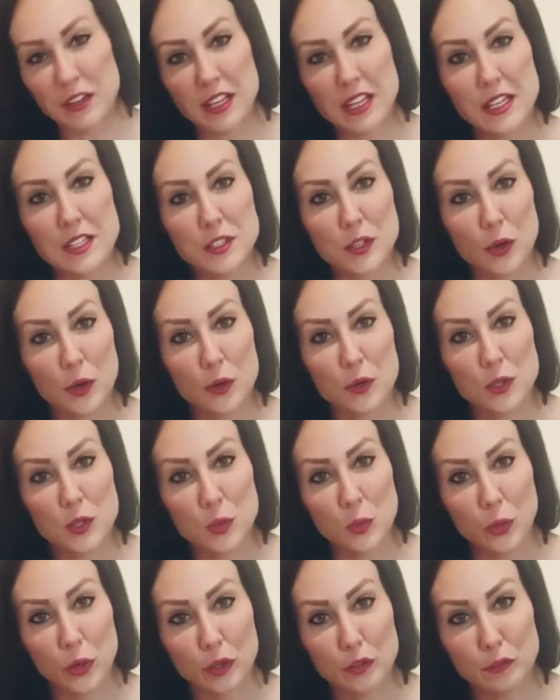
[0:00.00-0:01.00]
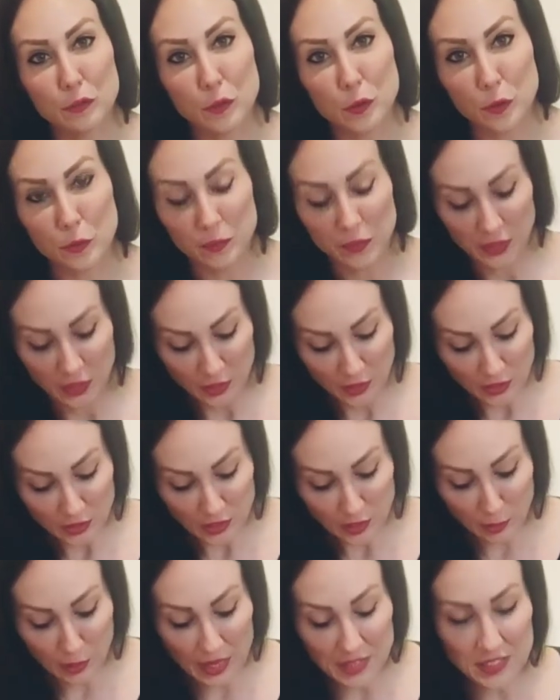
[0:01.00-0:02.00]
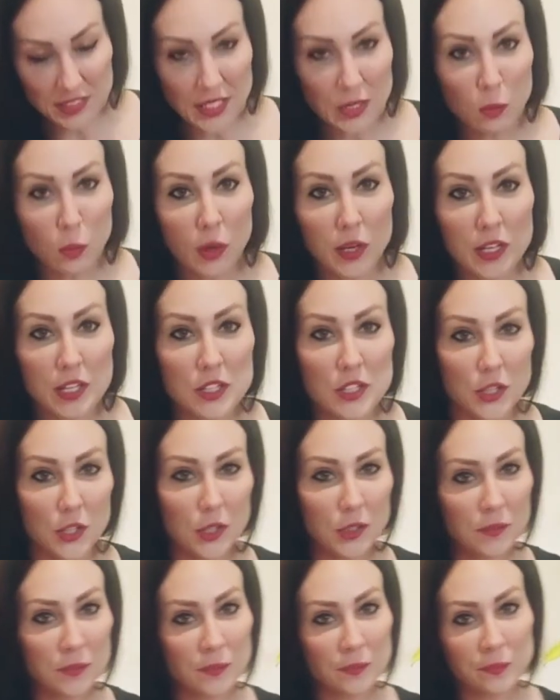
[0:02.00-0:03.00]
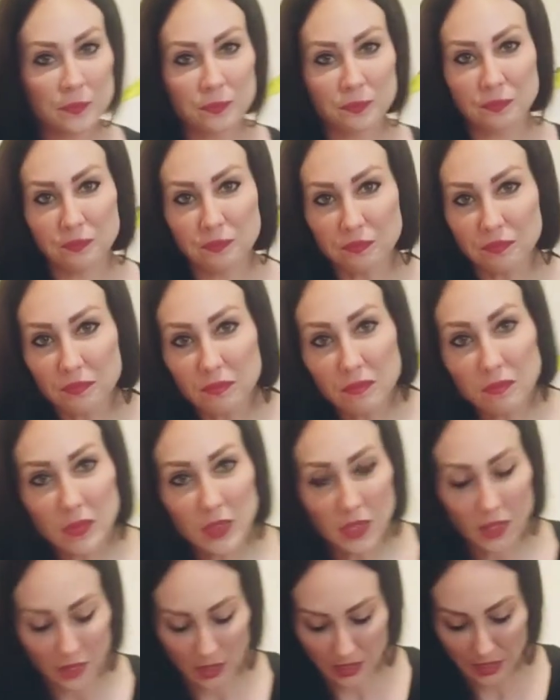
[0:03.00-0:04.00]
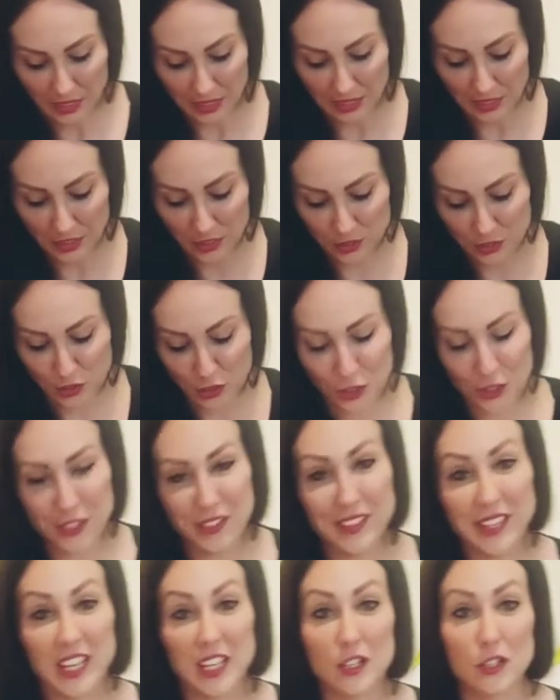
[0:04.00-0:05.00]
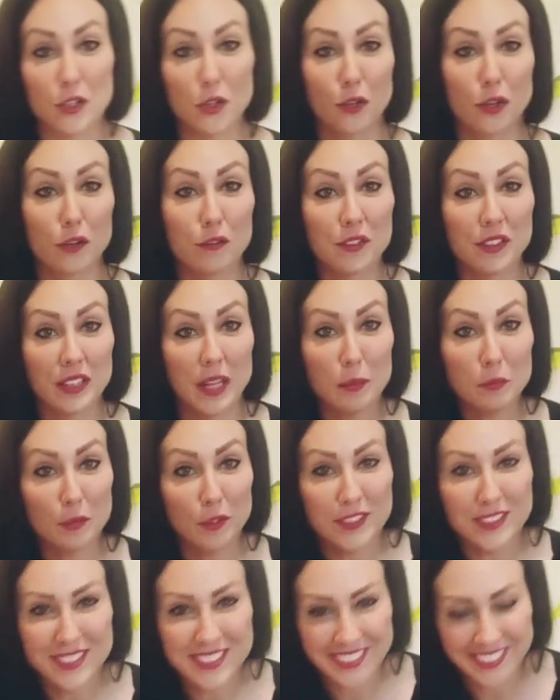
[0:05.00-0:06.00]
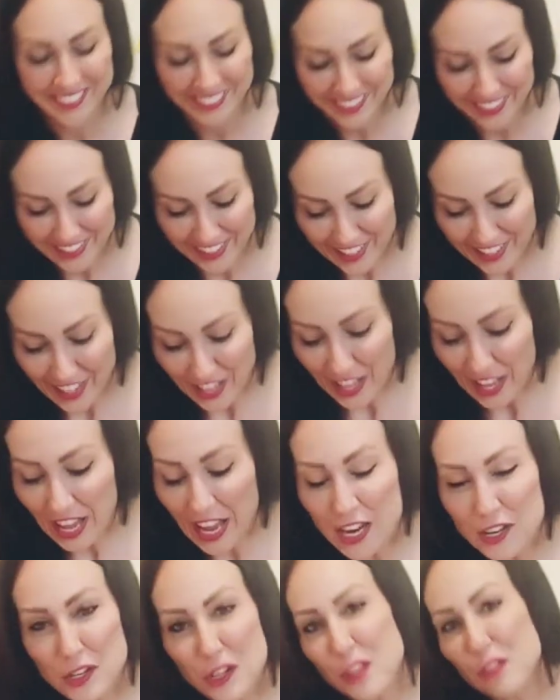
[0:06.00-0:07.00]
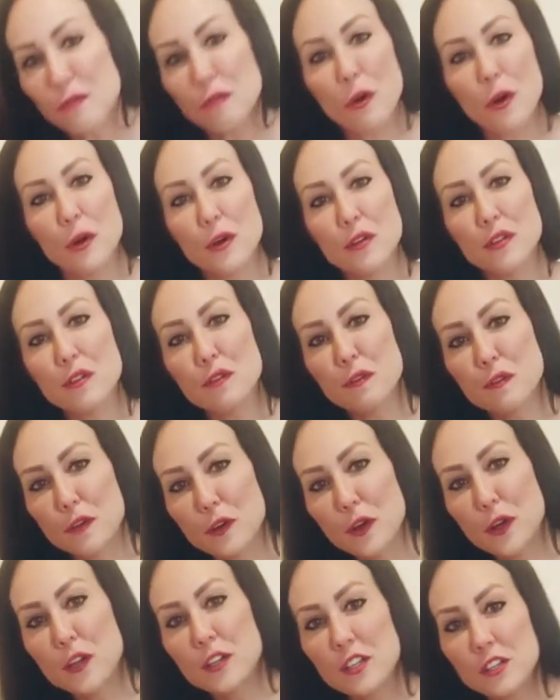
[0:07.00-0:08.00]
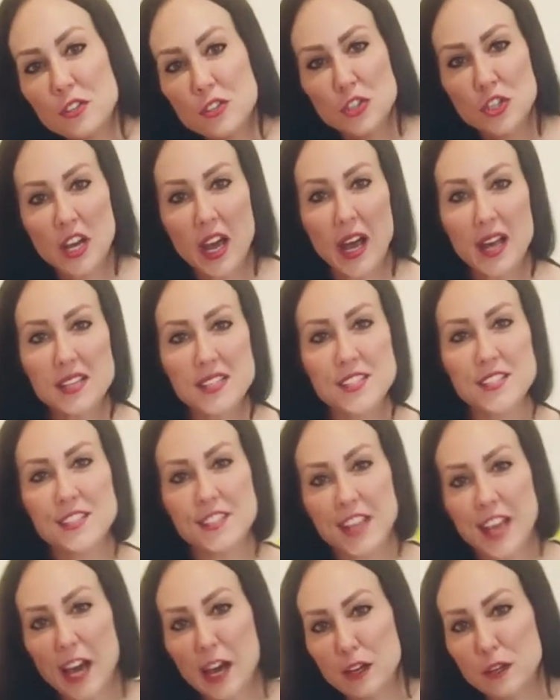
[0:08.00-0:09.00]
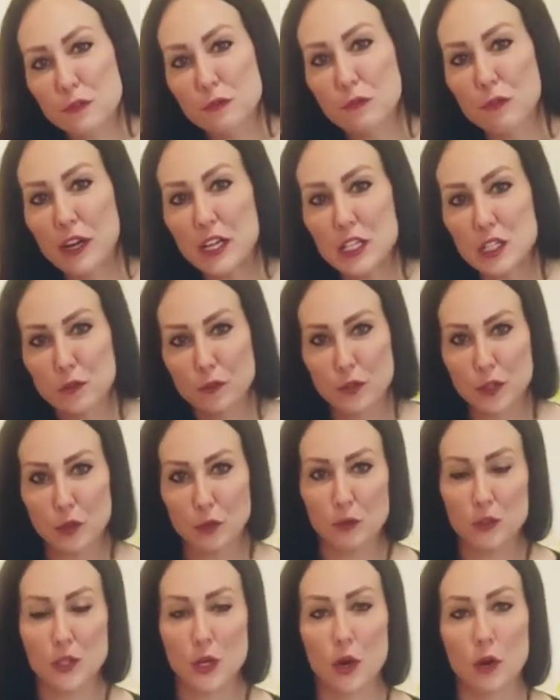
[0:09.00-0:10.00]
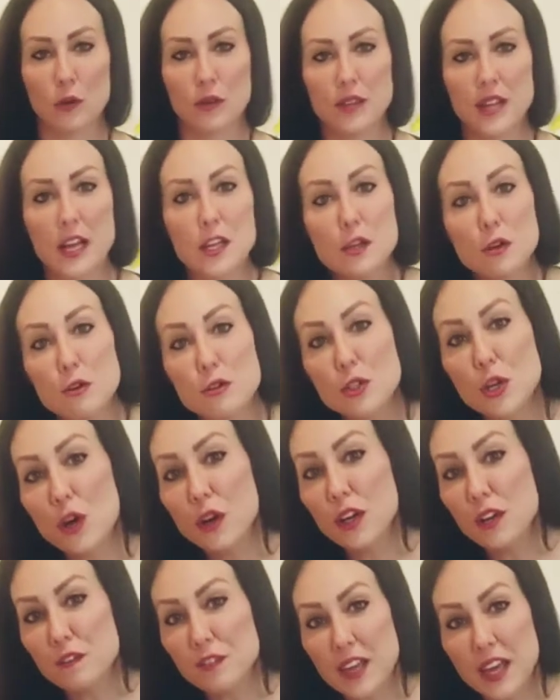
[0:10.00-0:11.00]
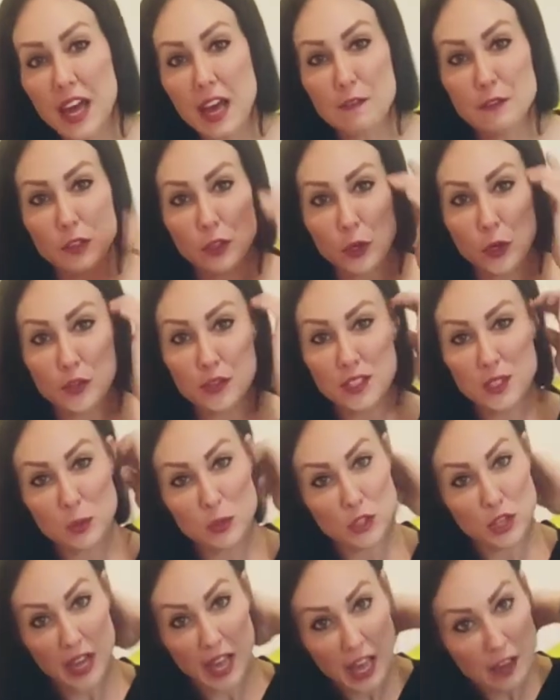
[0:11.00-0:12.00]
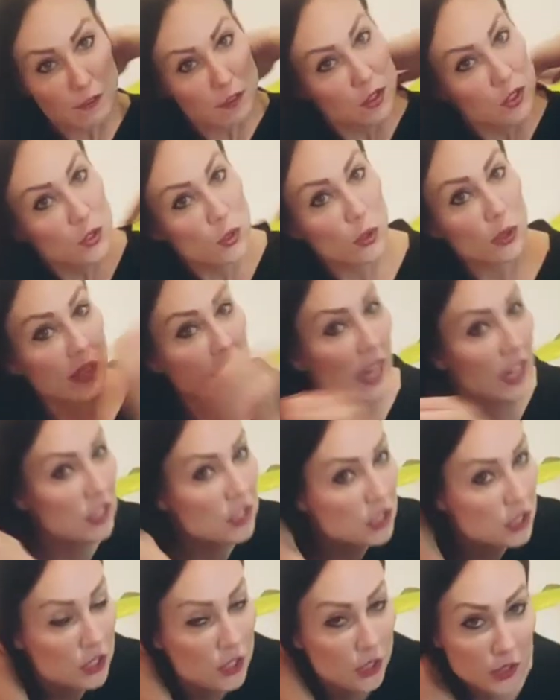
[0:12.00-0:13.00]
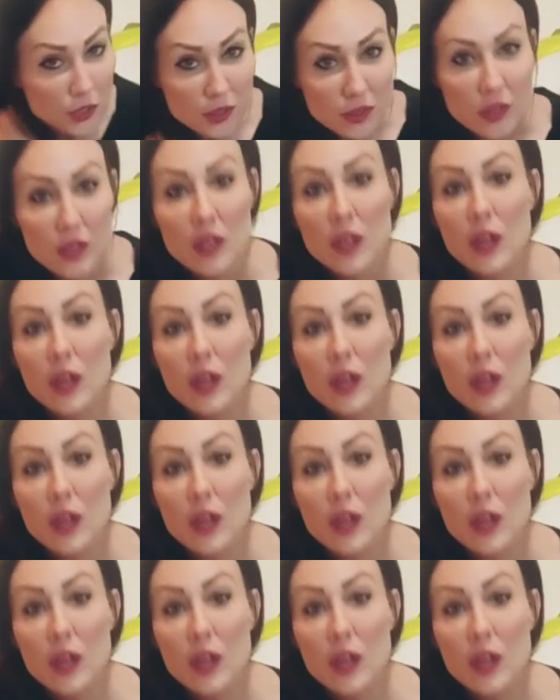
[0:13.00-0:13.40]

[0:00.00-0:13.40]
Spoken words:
that he's going to work for. So basically what you do is you get your dog off your lap first, and you throw the food just out of reach for your dog. Now your dog, if they haven't learnt this, which I haven't taught Cash to do,